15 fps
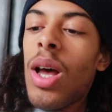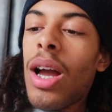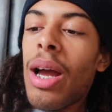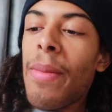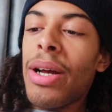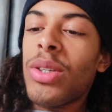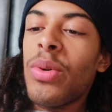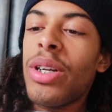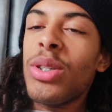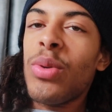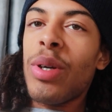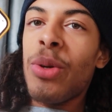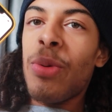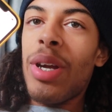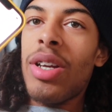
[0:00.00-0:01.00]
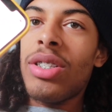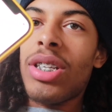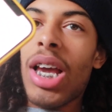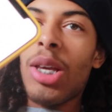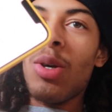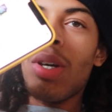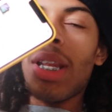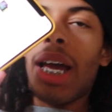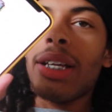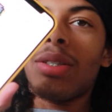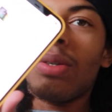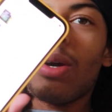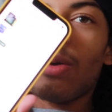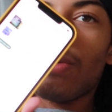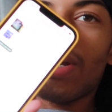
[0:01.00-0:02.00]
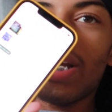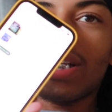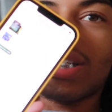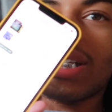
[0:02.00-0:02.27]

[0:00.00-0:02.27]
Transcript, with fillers: I got my 2020 reading, you can like do your reading